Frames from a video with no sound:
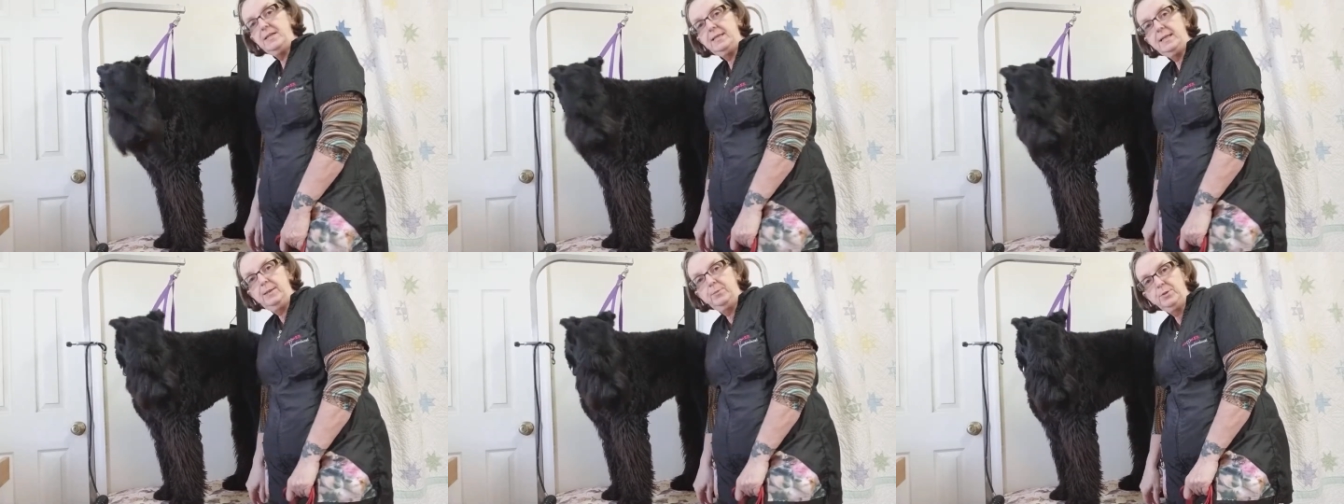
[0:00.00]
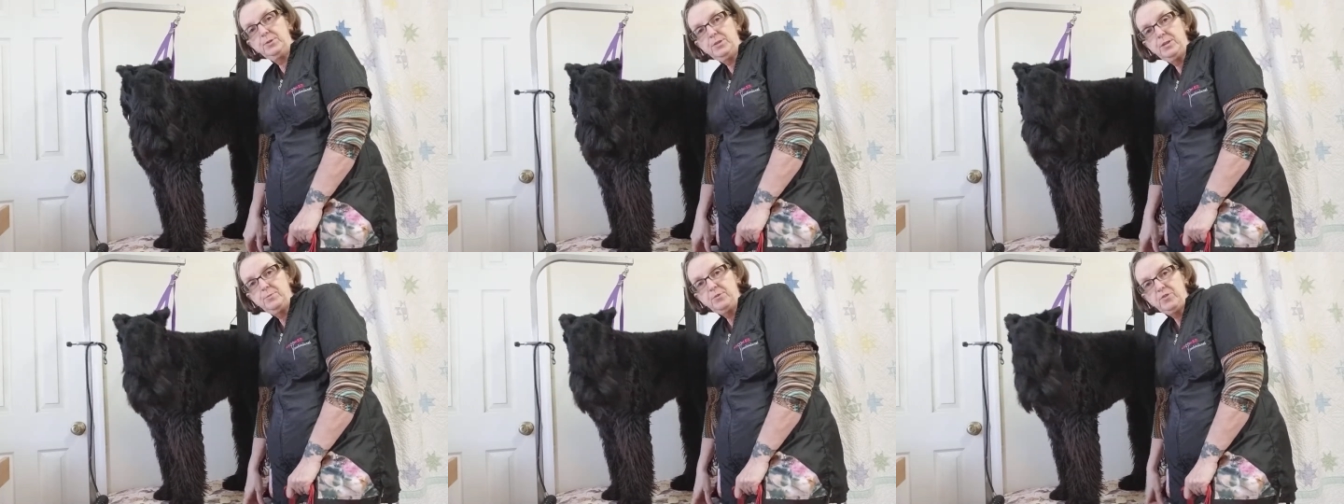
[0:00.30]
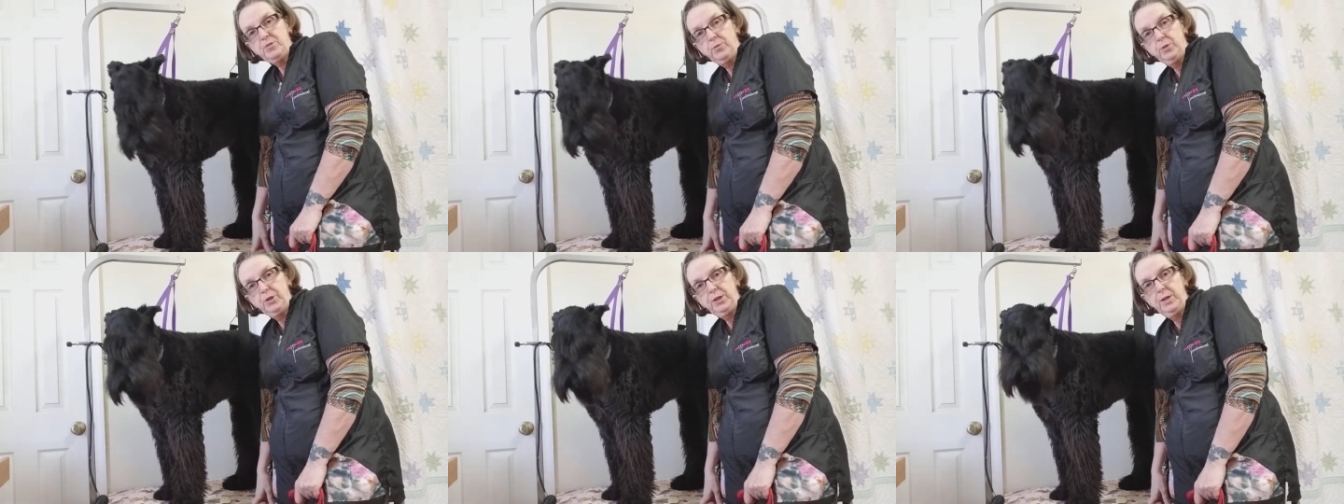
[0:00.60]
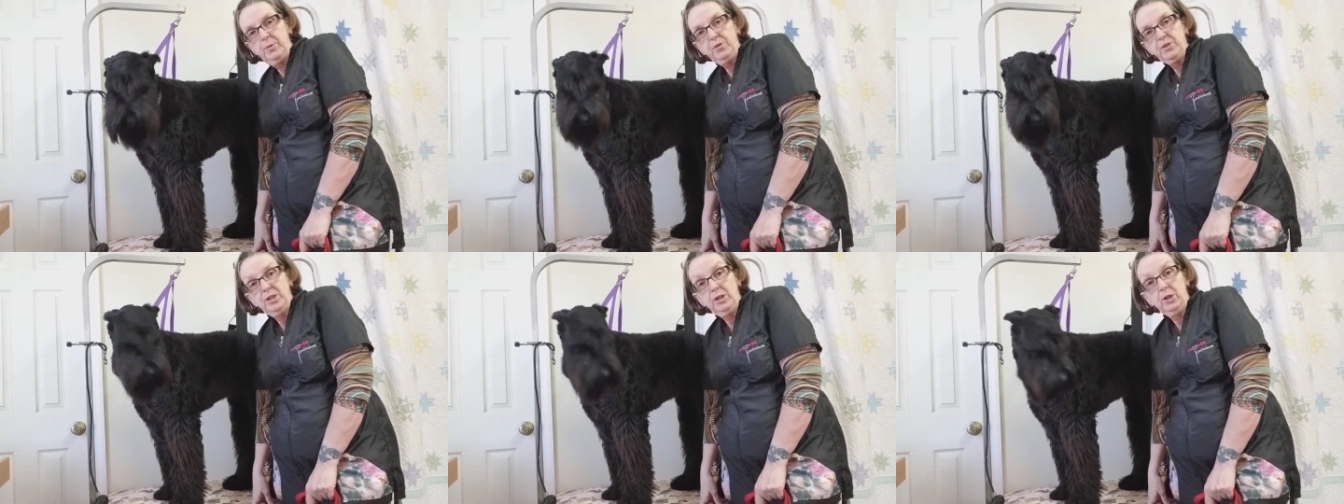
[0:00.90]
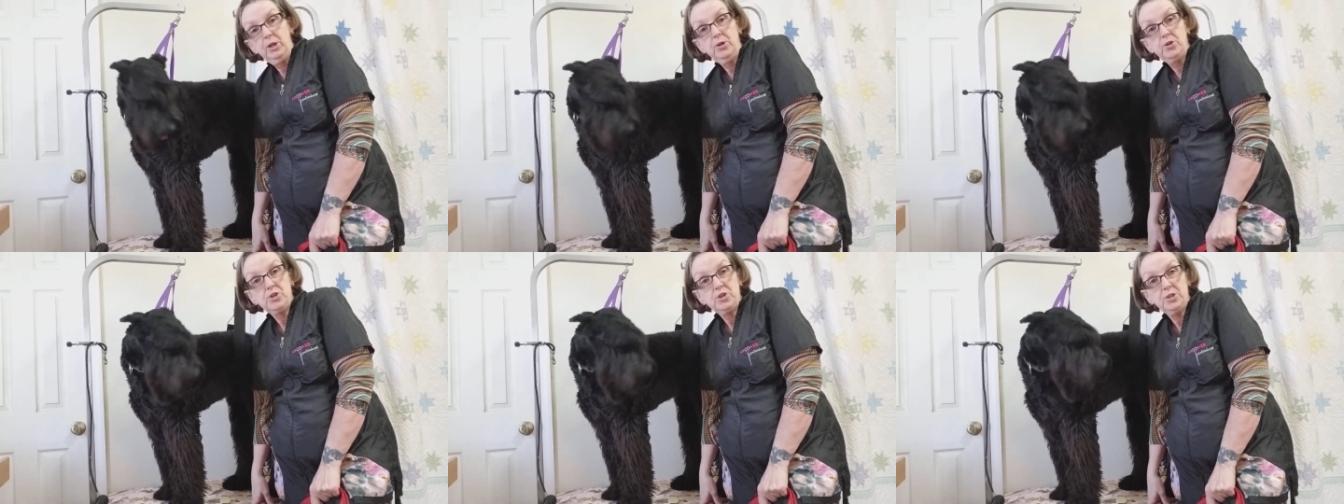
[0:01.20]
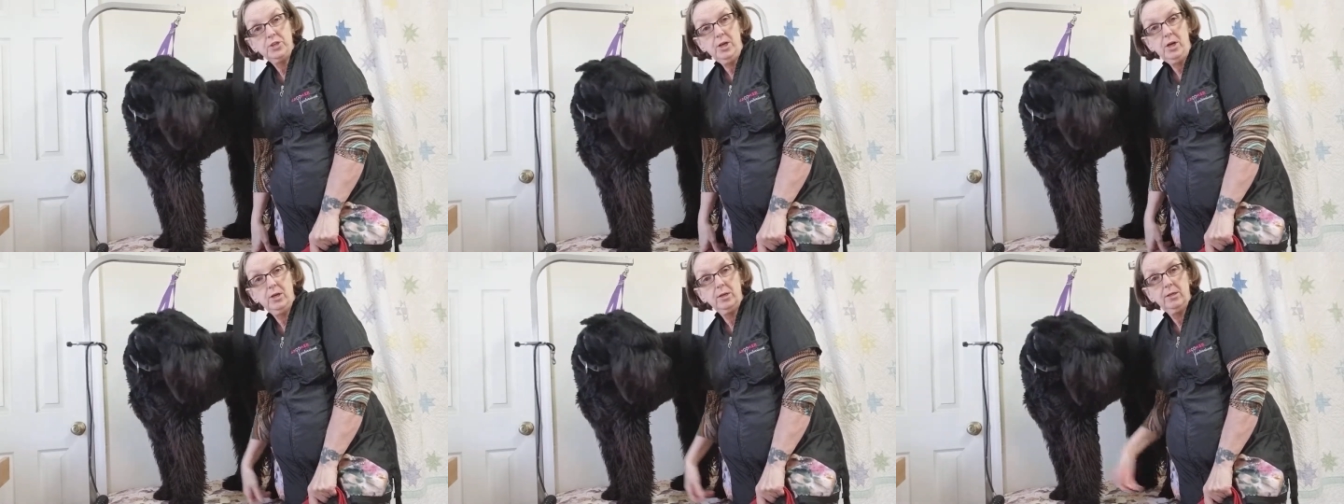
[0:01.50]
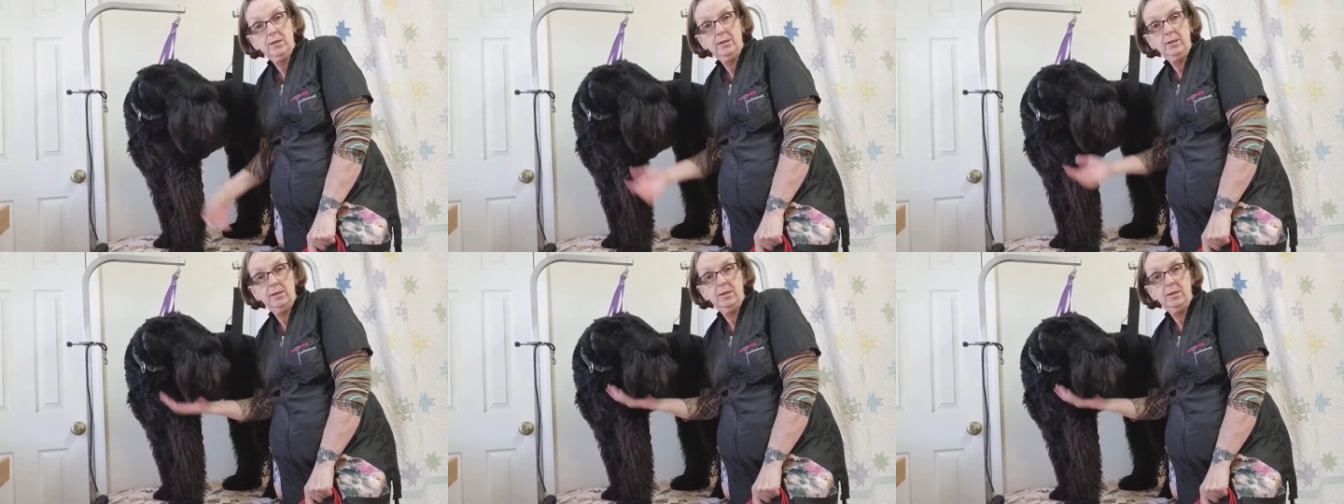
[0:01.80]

table tips for working with a larger dog.